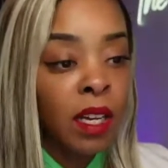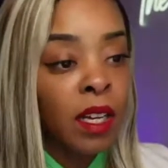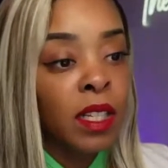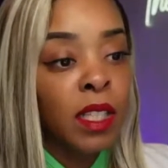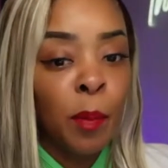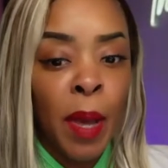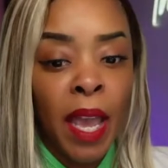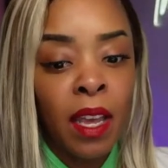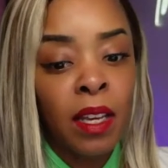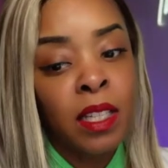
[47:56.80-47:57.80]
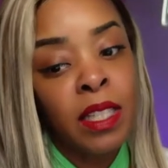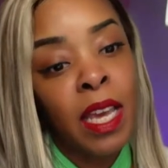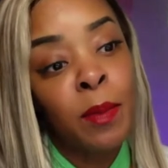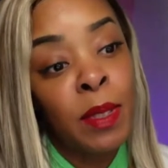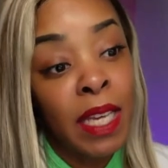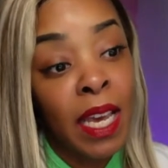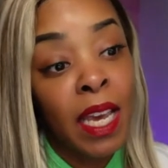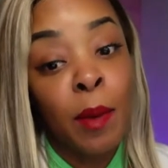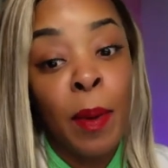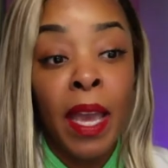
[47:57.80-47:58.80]
to pay? Because they were saying
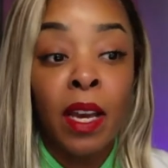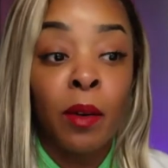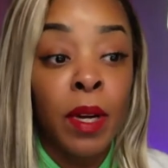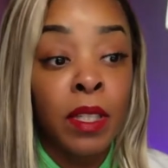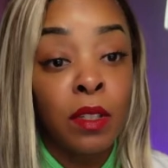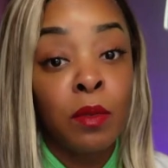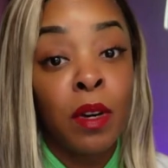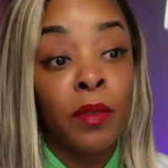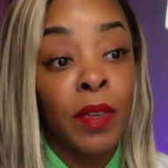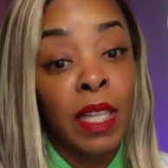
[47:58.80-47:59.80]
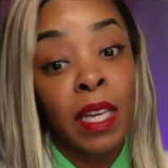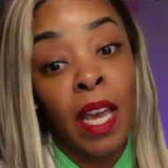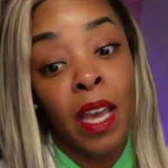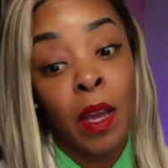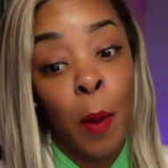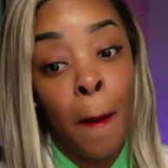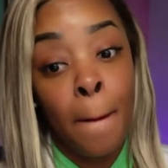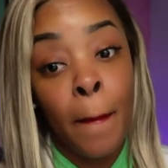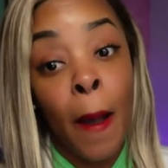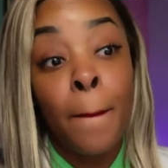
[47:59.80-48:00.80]
he paid Caresha two hundred fifty k
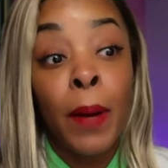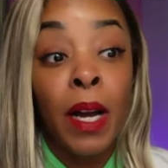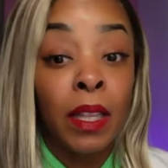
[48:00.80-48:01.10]
a month.